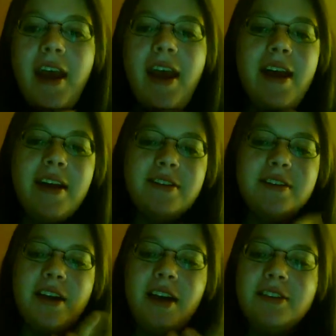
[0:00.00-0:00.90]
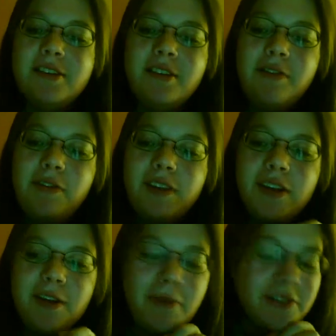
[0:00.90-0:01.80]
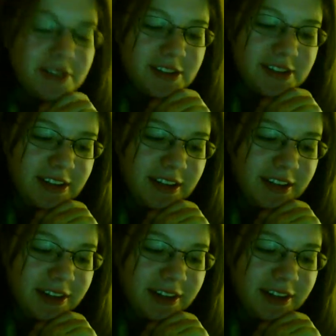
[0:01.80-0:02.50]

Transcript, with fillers: and I just love everything about Disney.